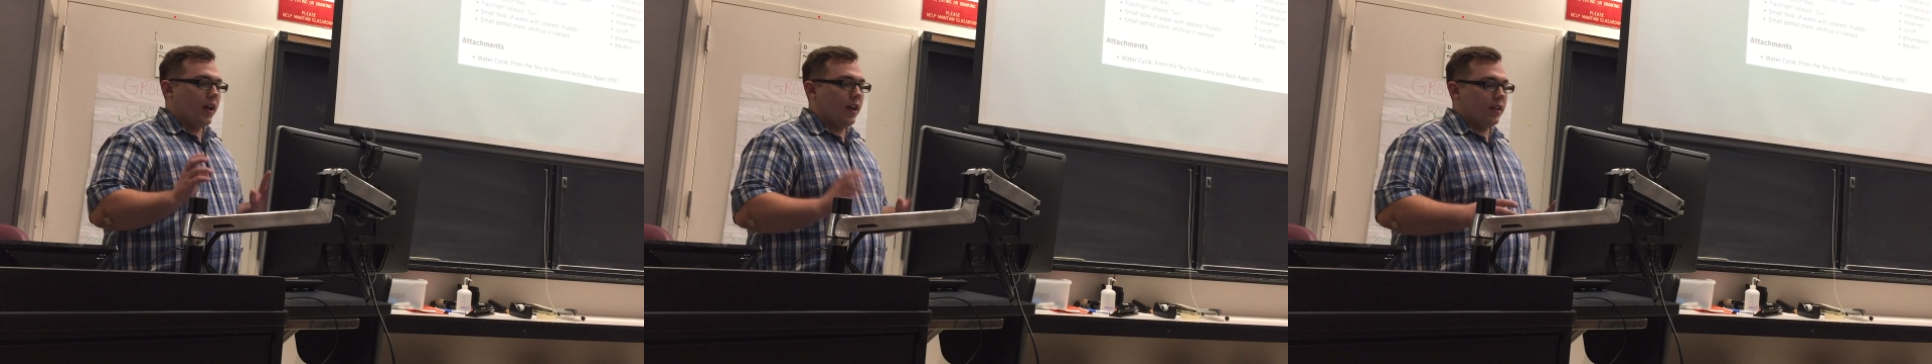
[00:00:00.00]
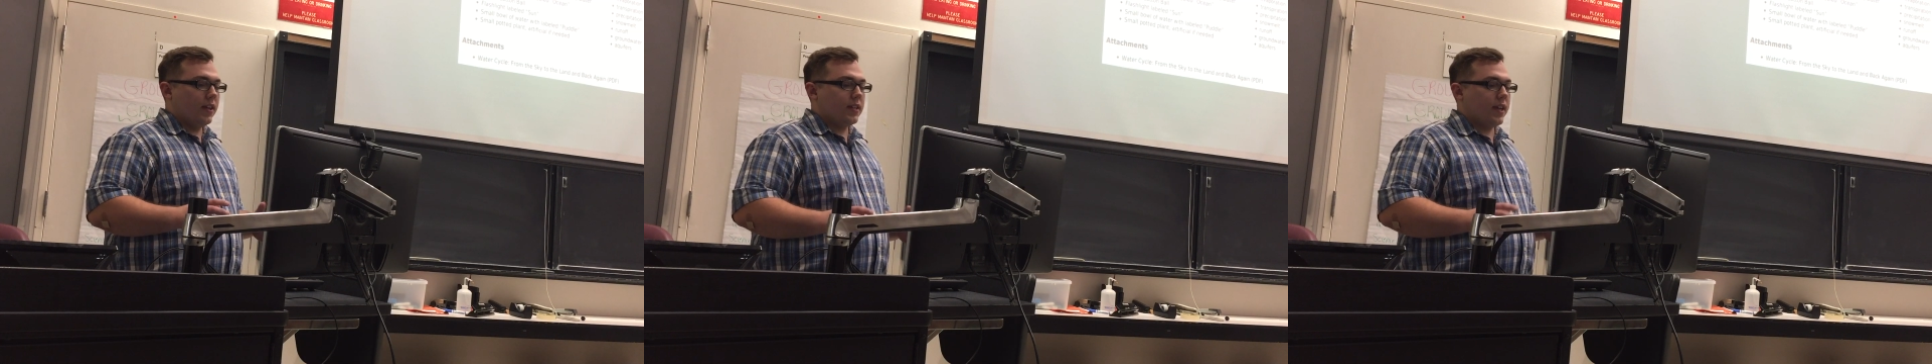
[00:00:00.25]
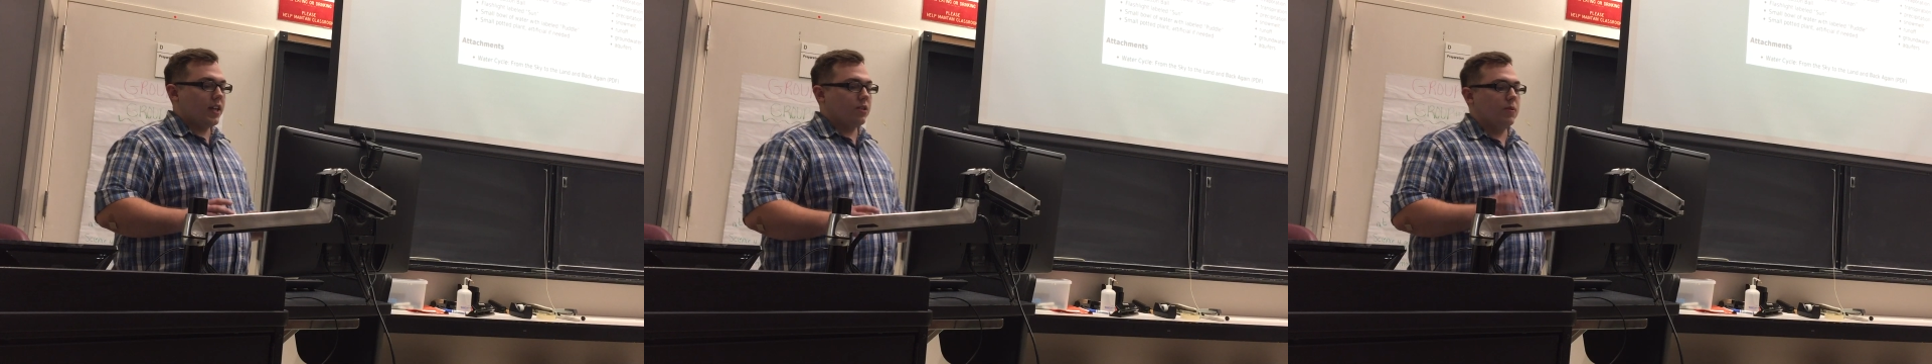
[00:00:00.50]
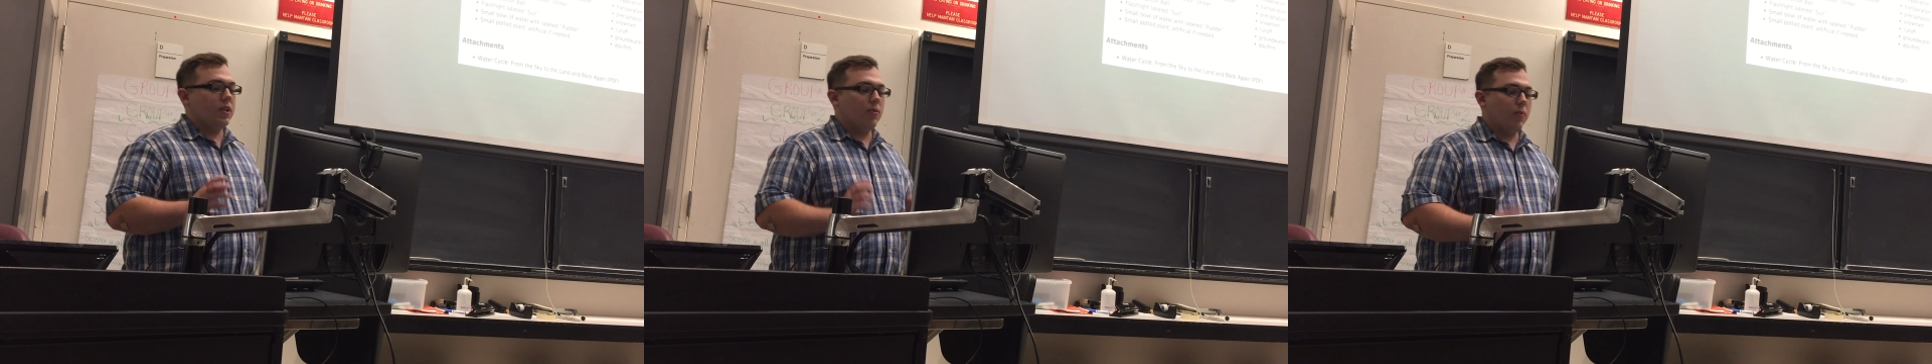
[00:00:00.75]
and the
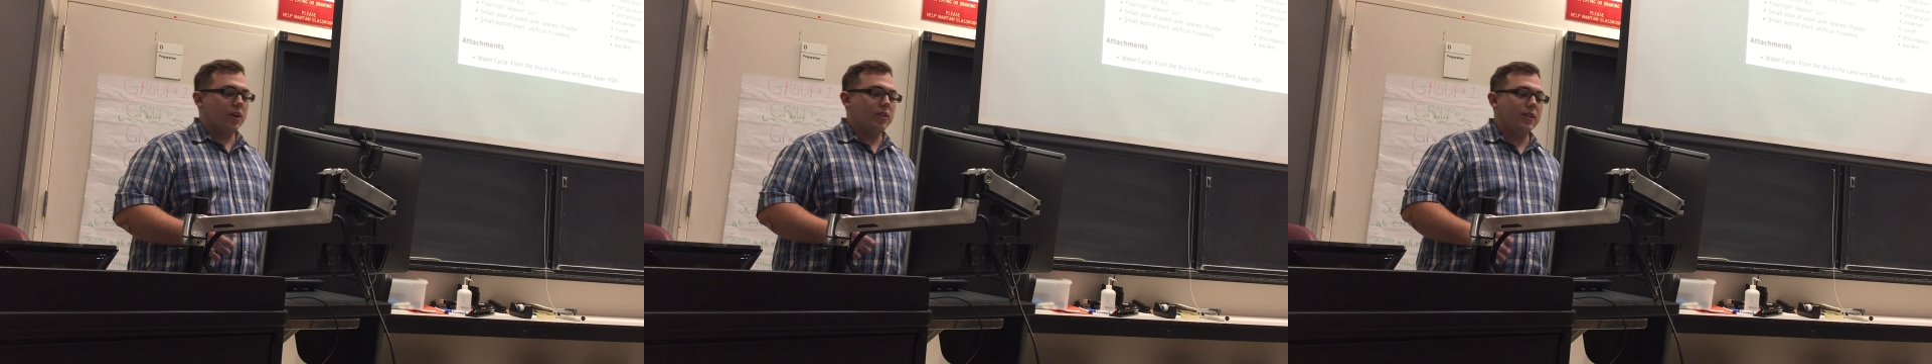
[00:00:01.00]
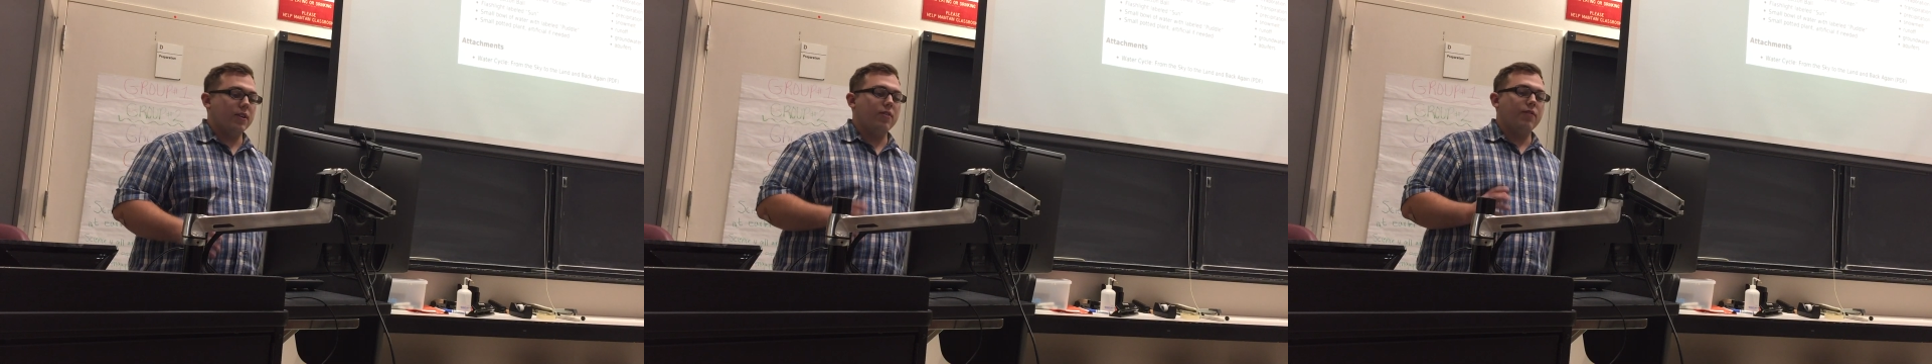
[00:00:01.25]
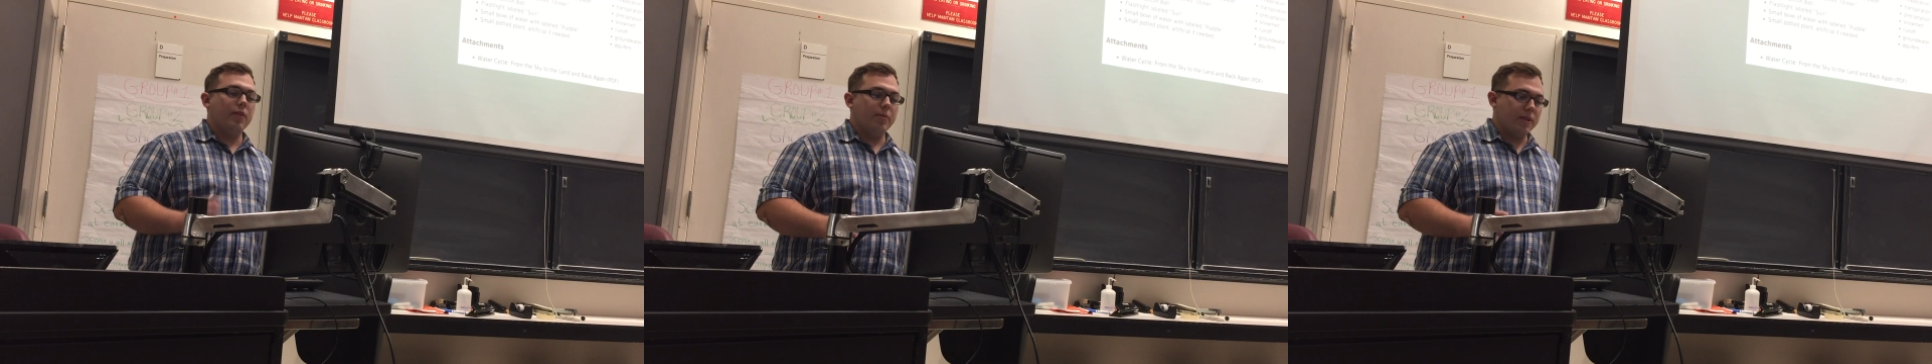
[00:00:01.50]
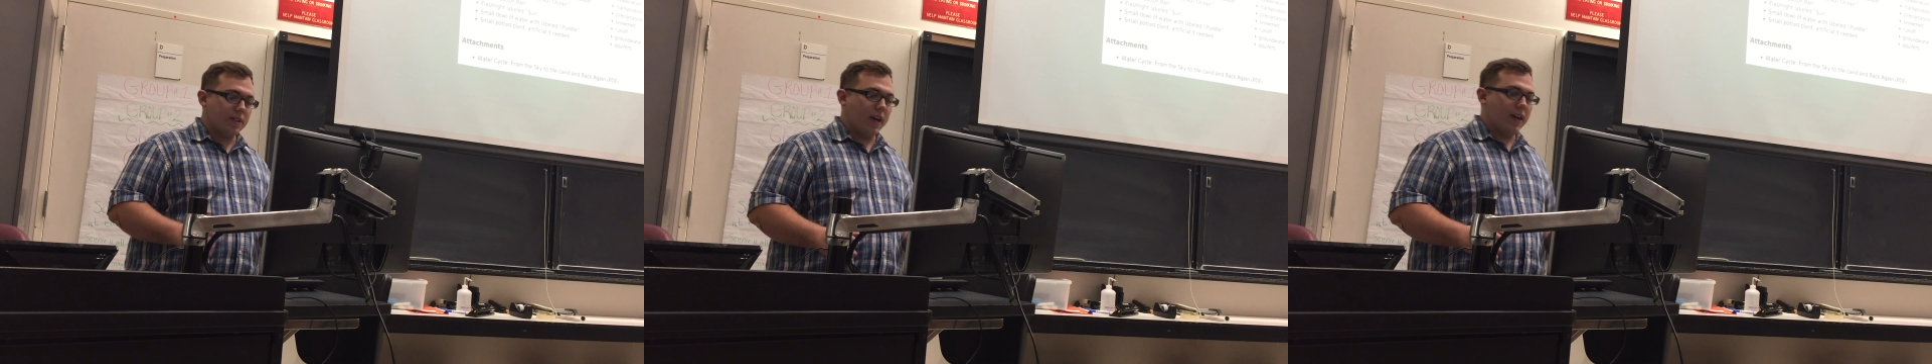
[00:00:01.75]
attachment, the water cycle from
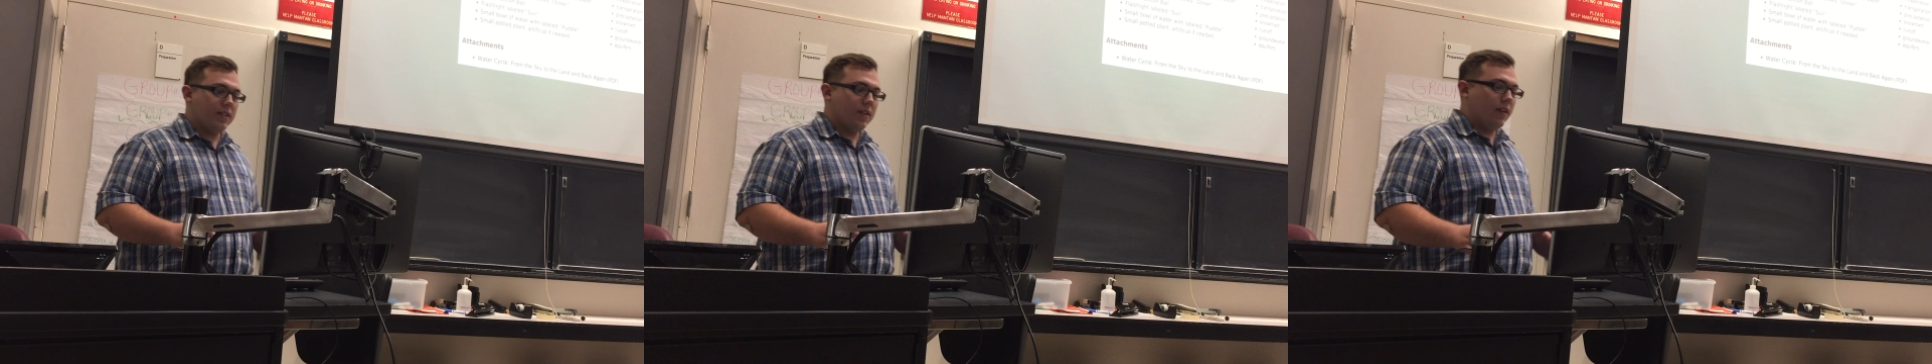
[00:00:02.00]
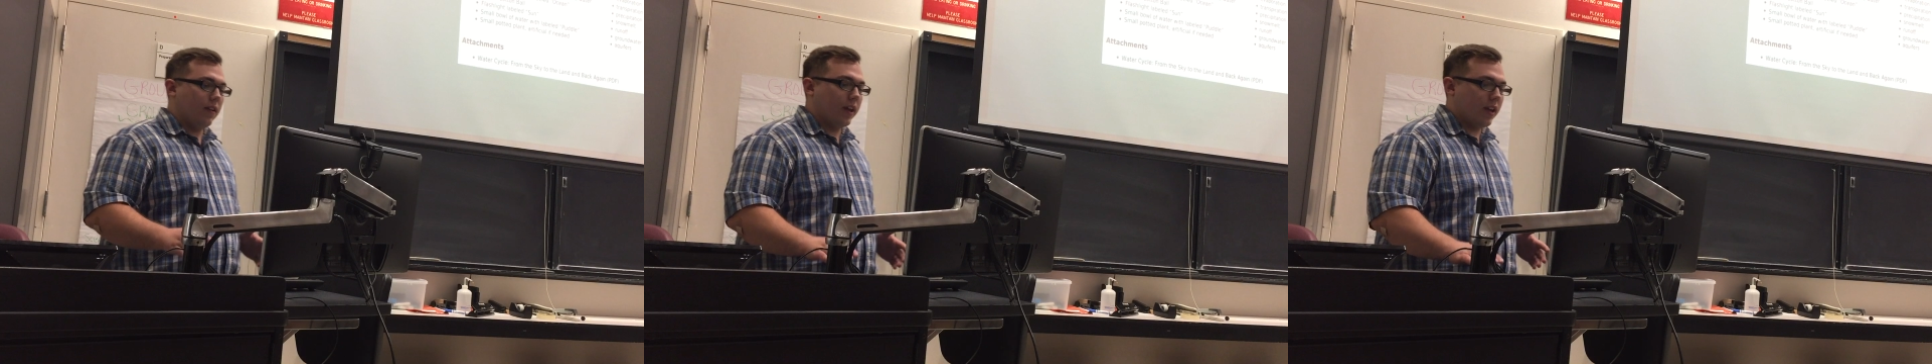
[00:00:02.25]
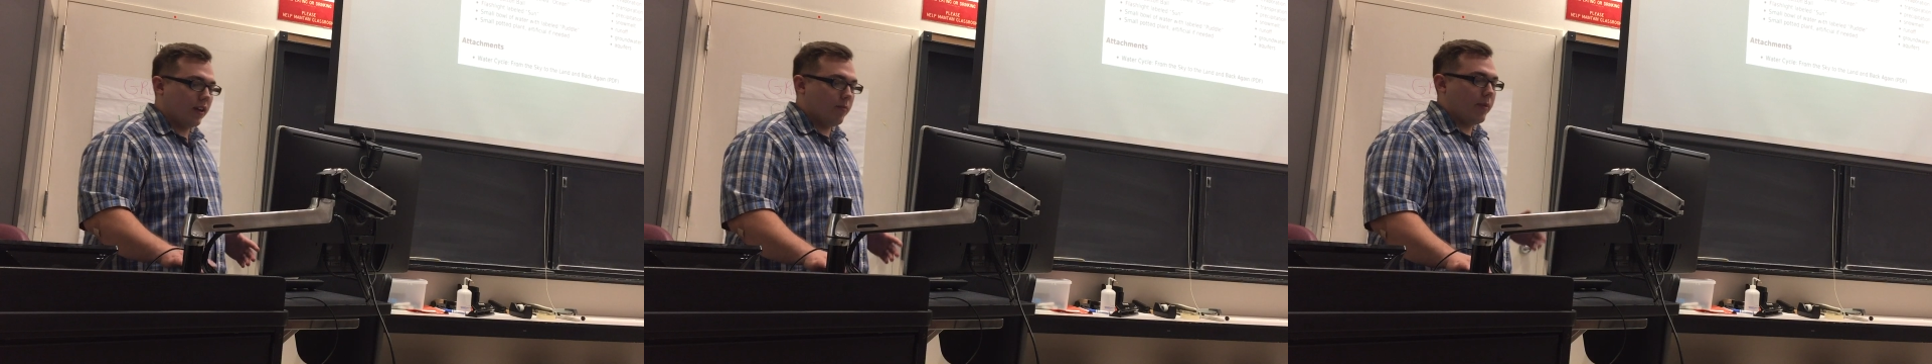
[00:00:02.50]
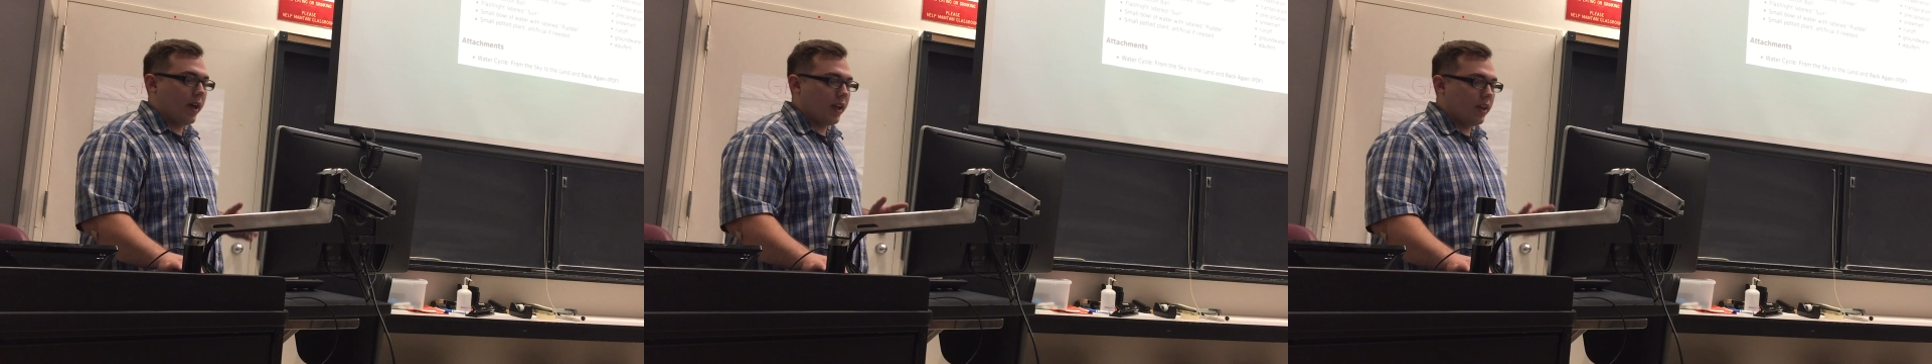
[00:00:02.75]
the sky to the land
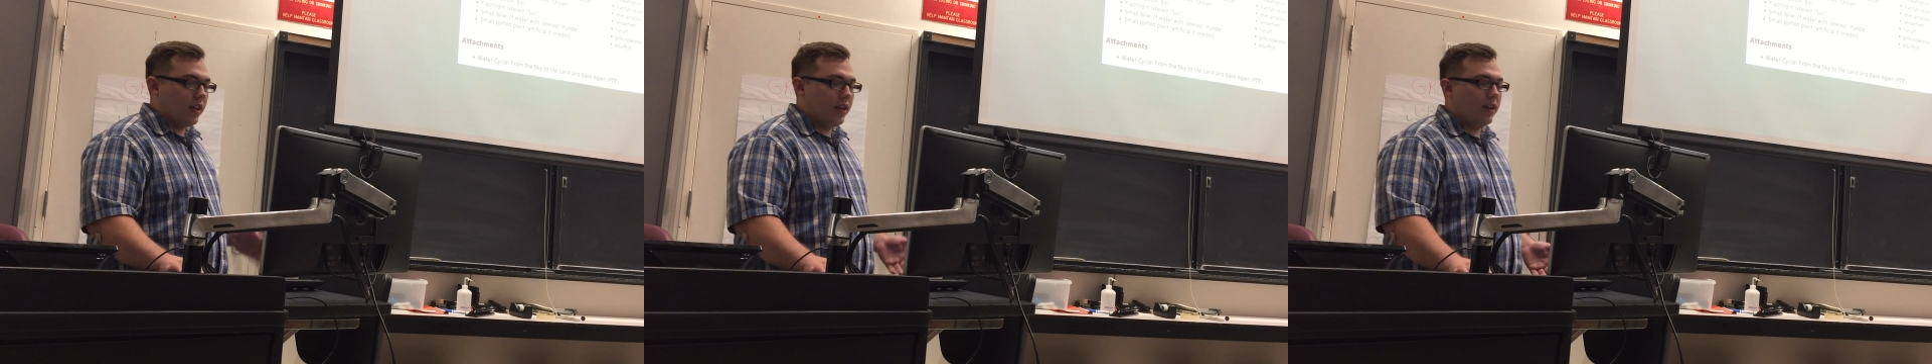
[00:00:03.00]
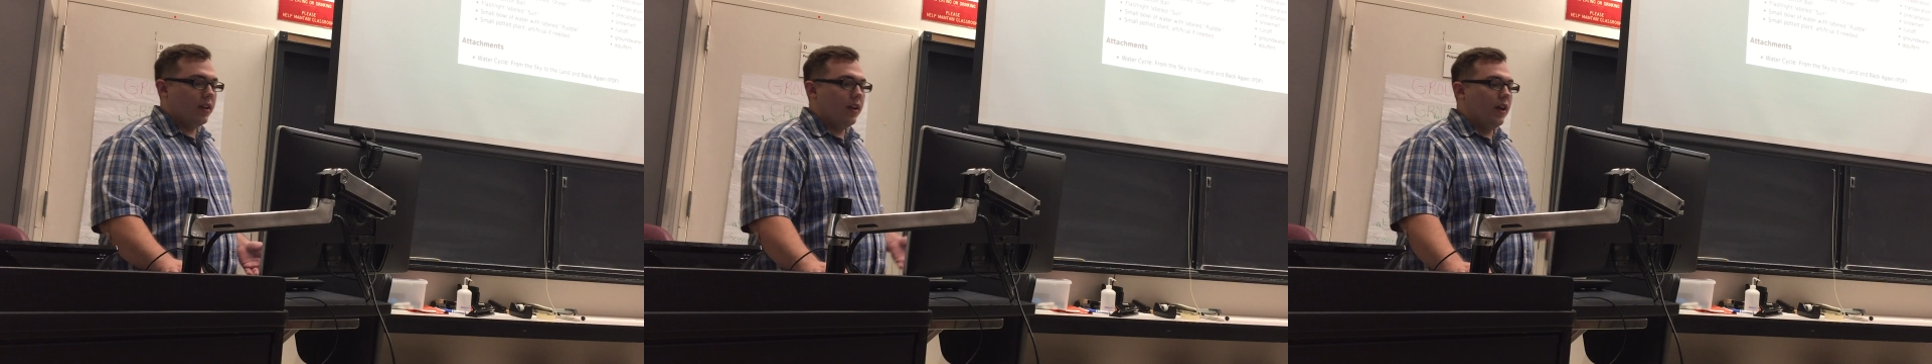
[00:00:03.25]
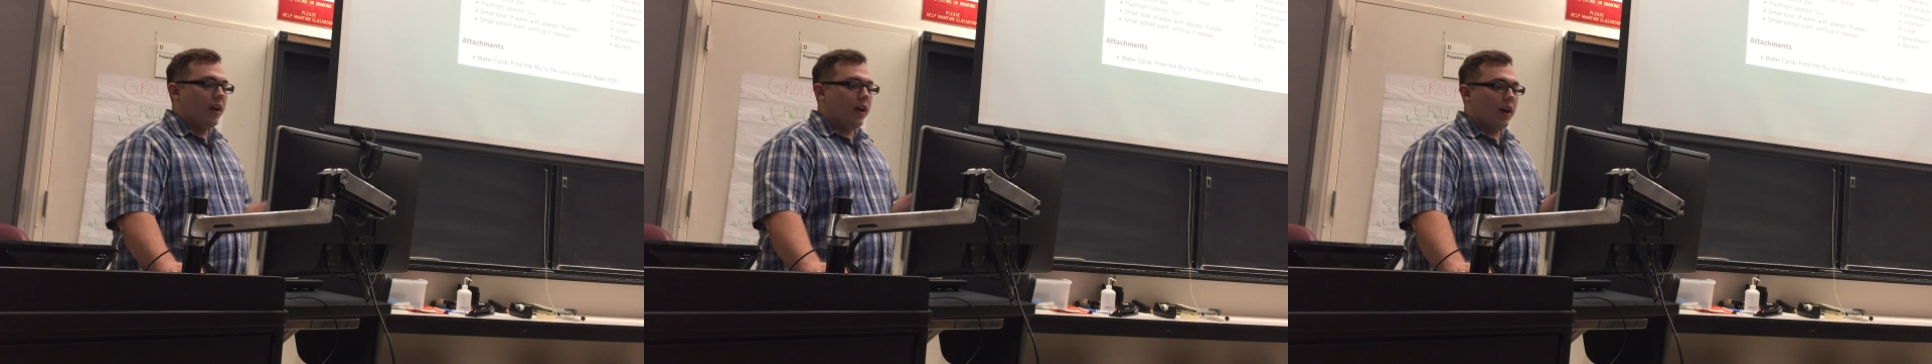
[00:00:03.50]
and back again.